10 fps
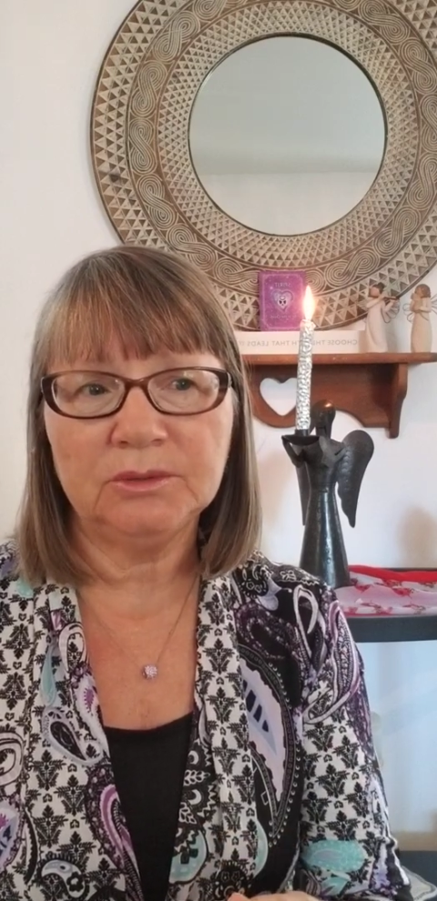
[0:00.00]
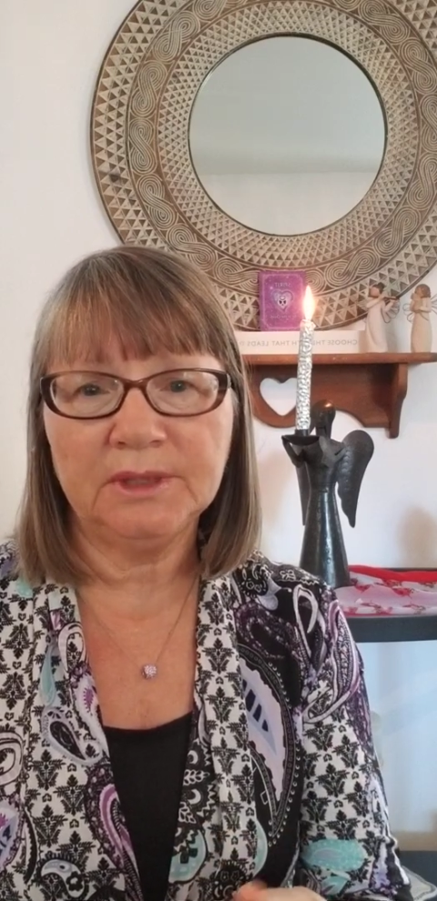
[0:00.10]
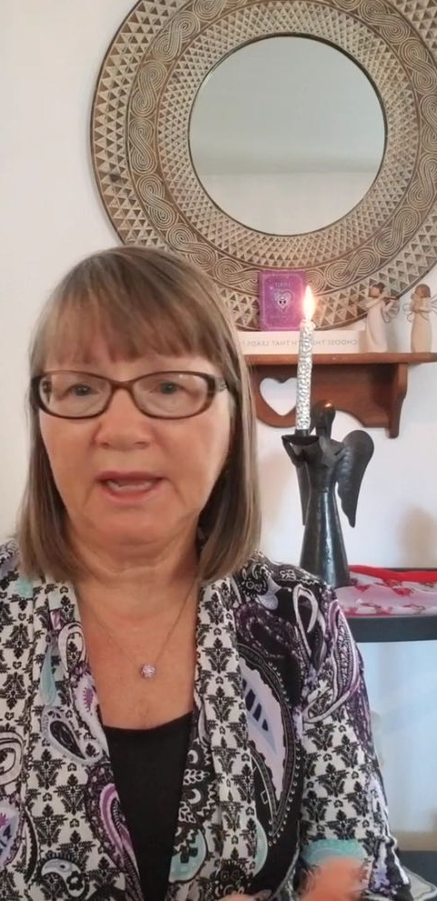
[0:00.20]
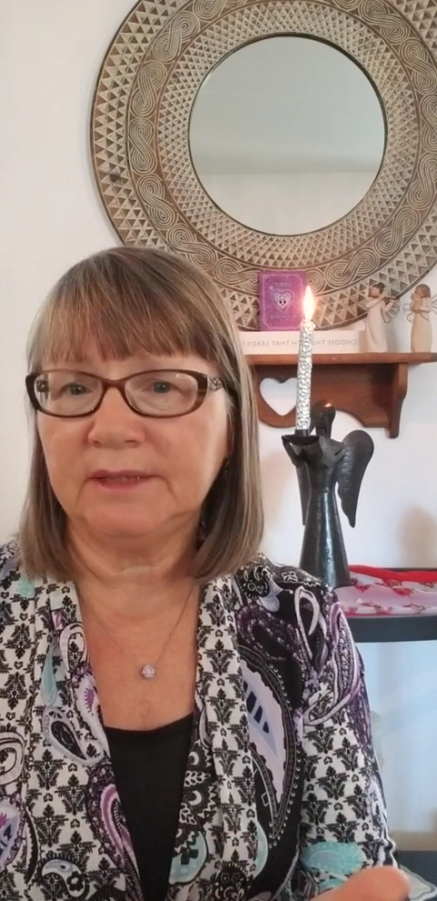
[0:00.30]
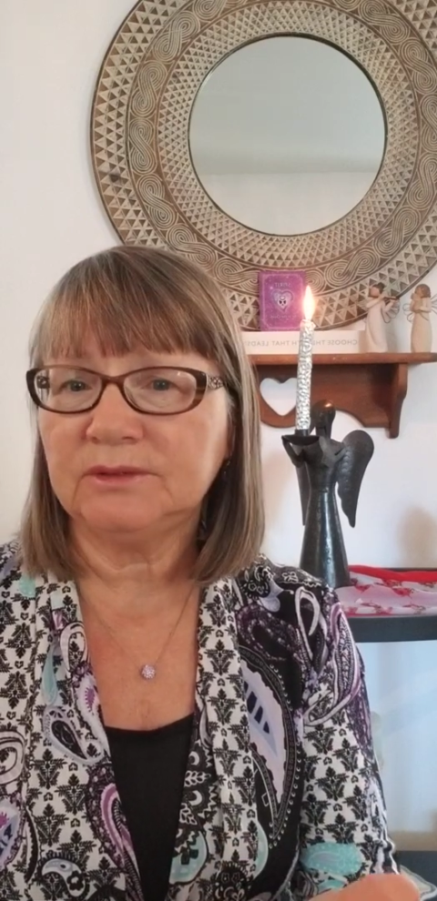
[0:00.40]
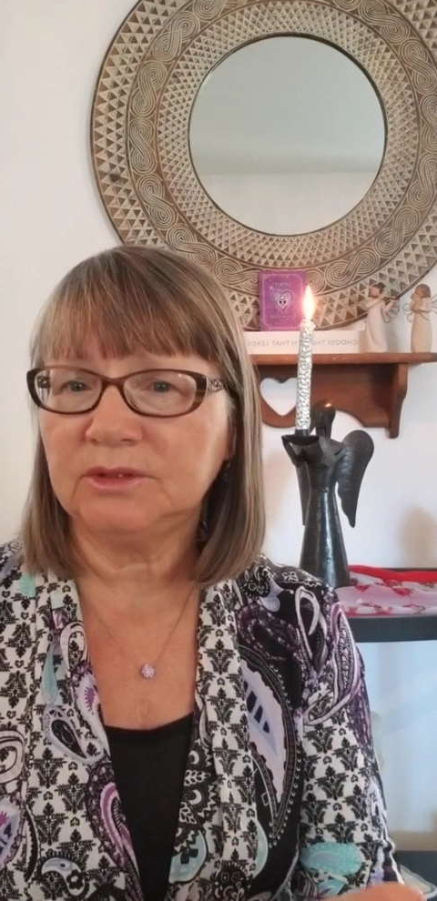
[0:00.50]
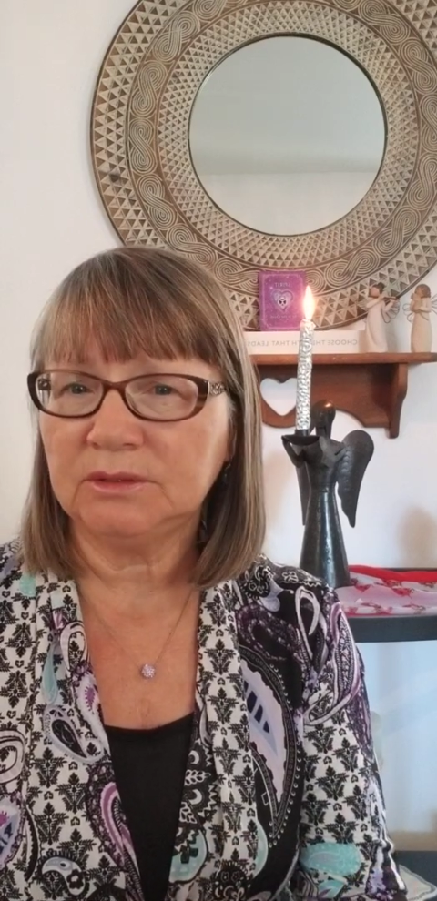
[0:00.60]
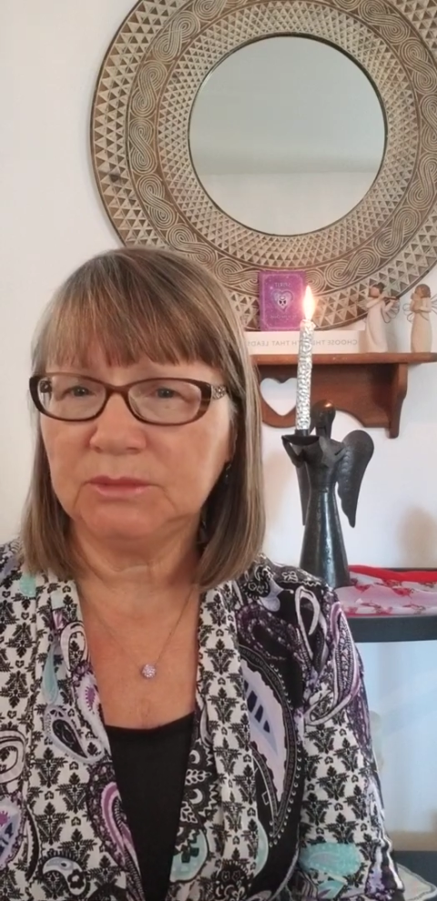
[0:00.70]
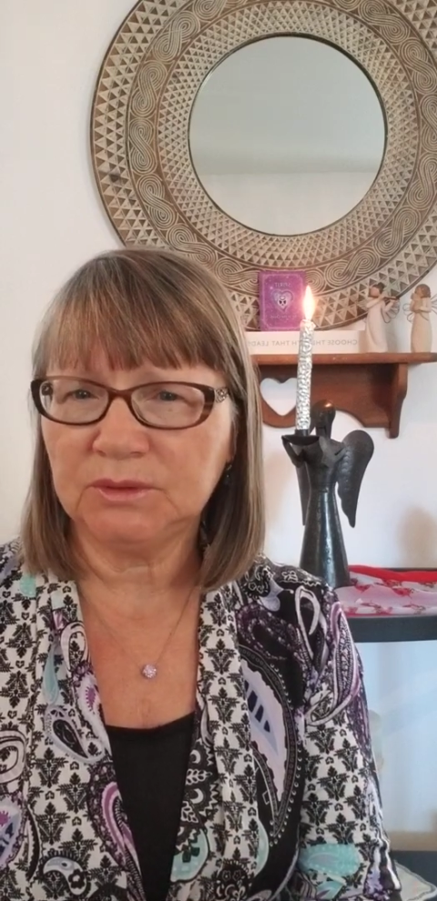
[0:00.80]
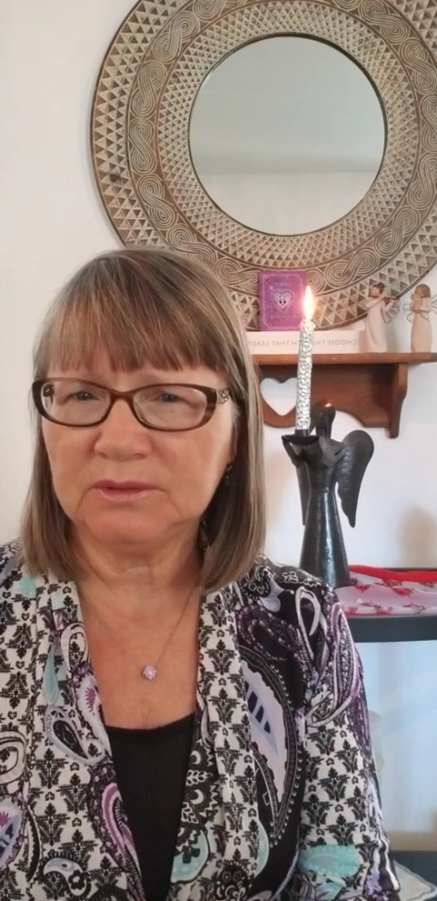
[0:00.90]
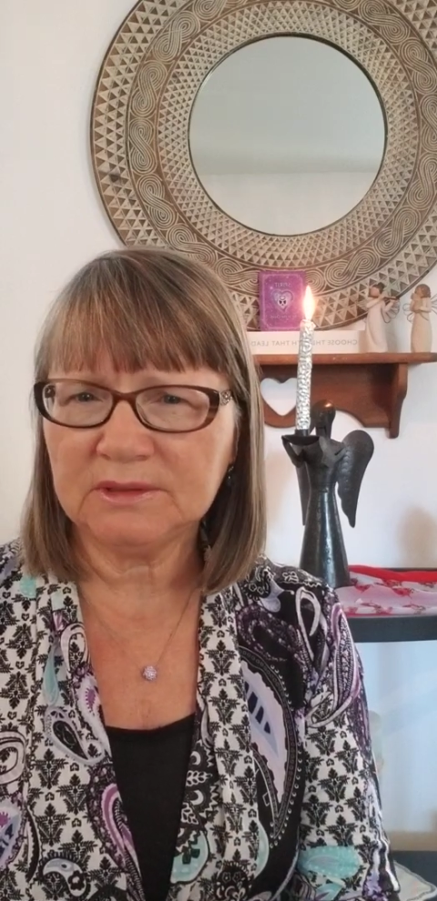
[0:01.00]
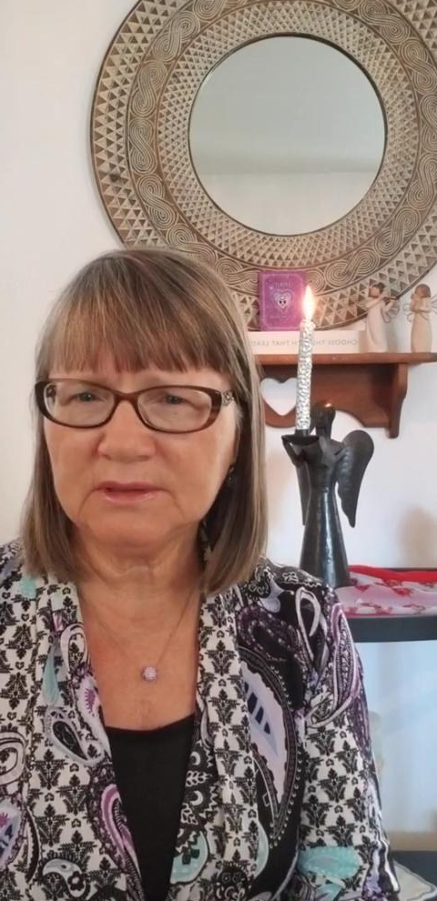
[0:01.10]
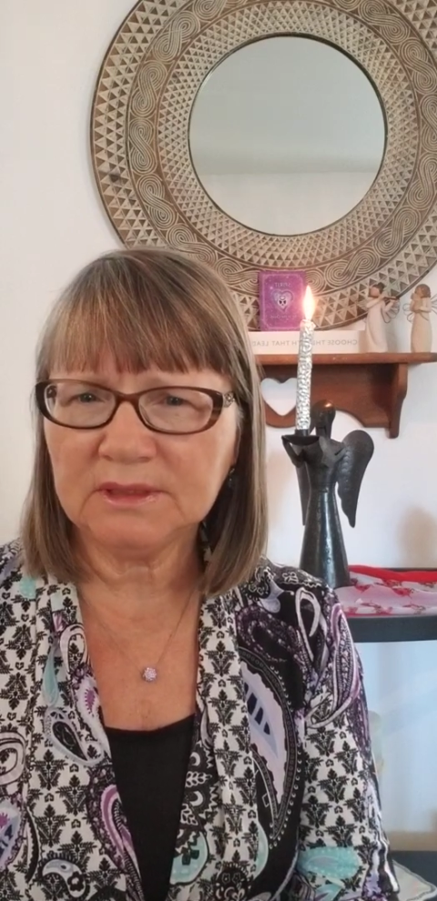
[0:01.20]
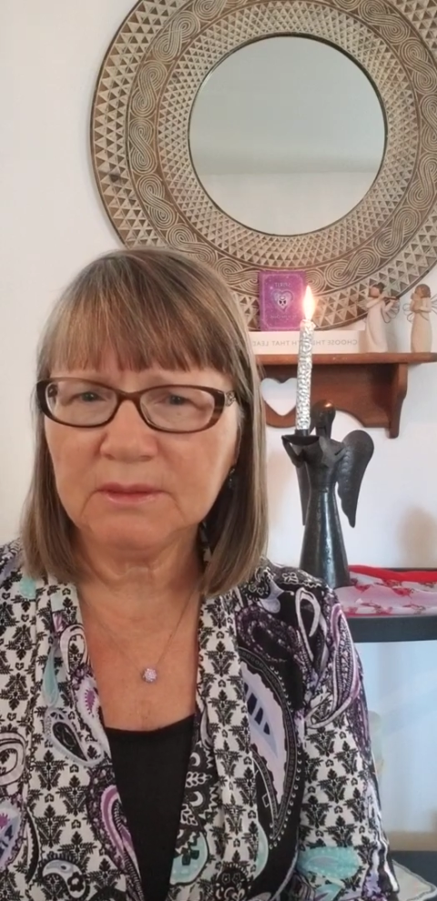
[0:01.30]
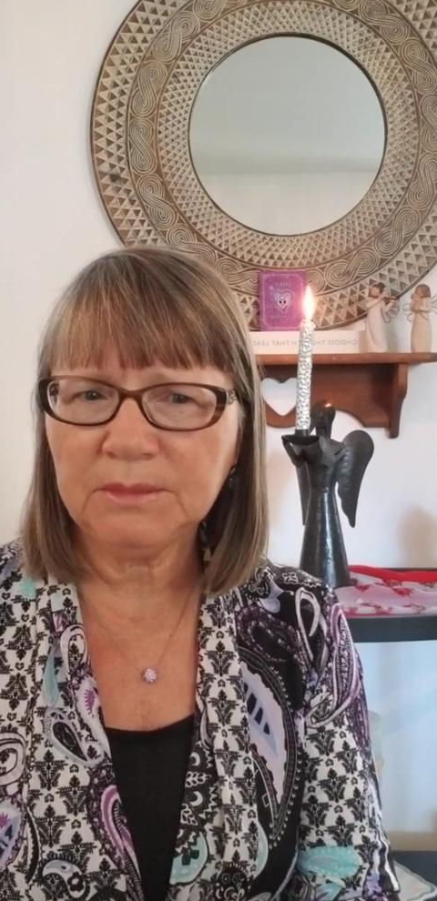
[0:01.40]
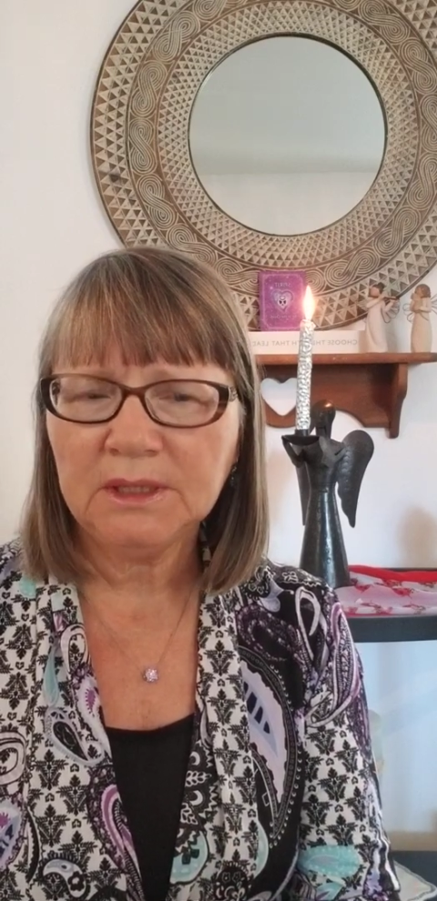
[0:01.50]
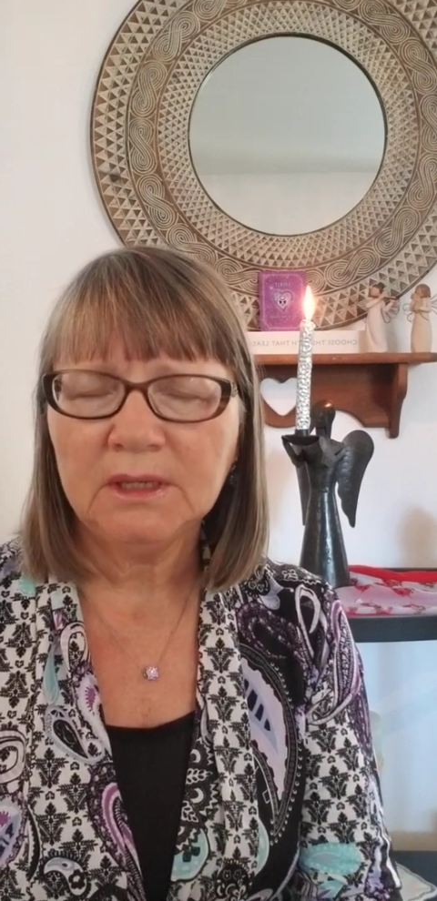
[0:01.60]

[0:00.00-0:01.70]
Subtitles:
enhance your immune system